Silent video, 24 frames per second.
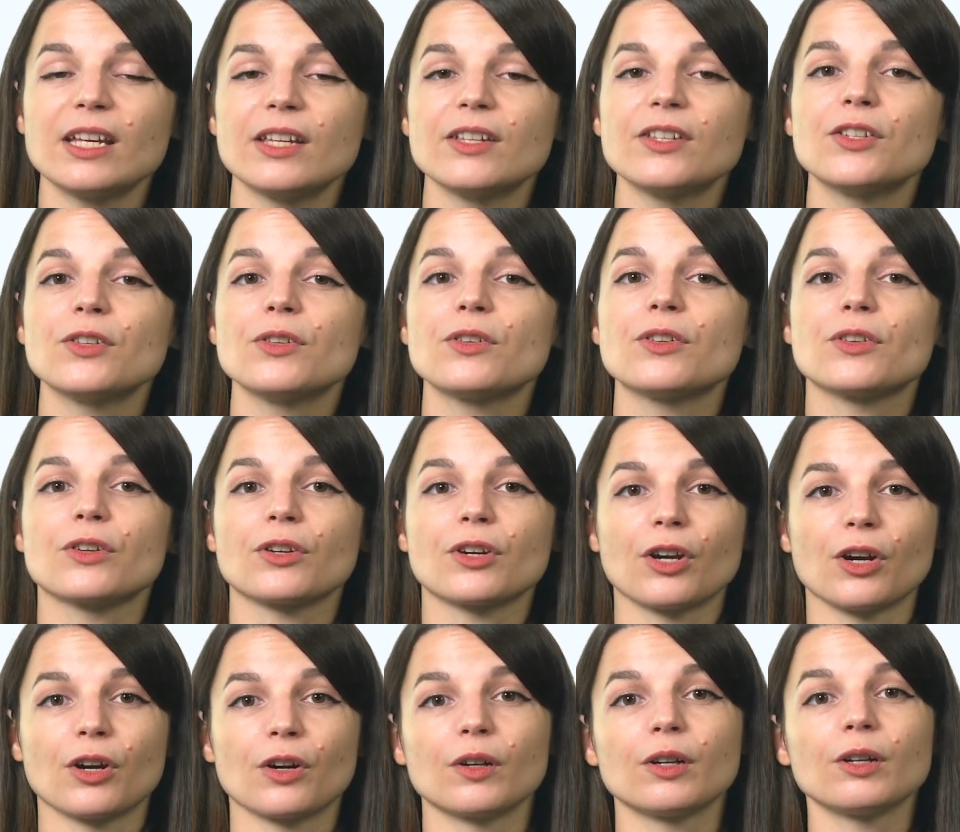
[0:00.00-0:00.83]
into your
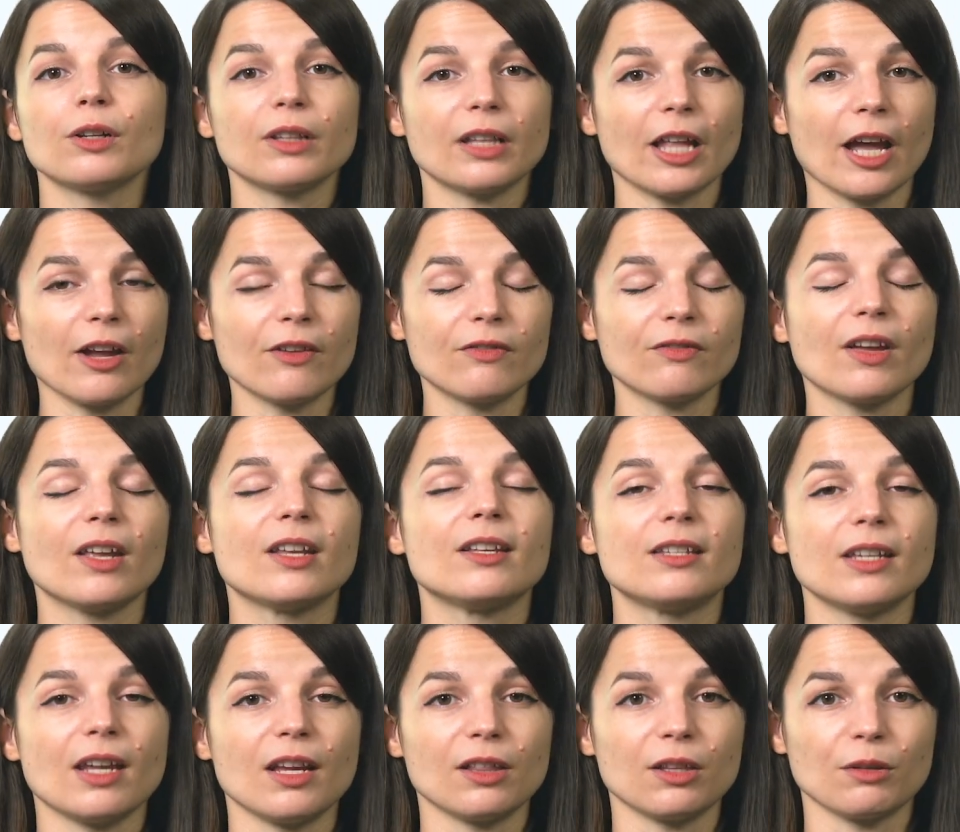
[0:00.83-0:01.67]
current life
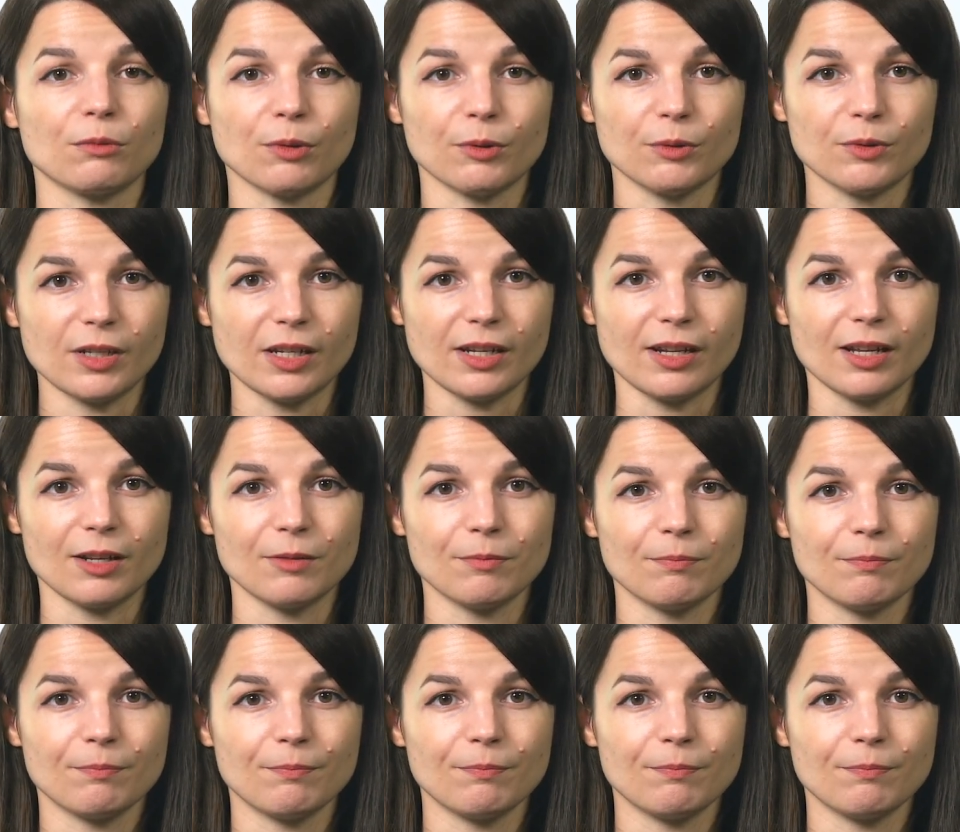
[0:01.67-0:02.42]
and daily routine.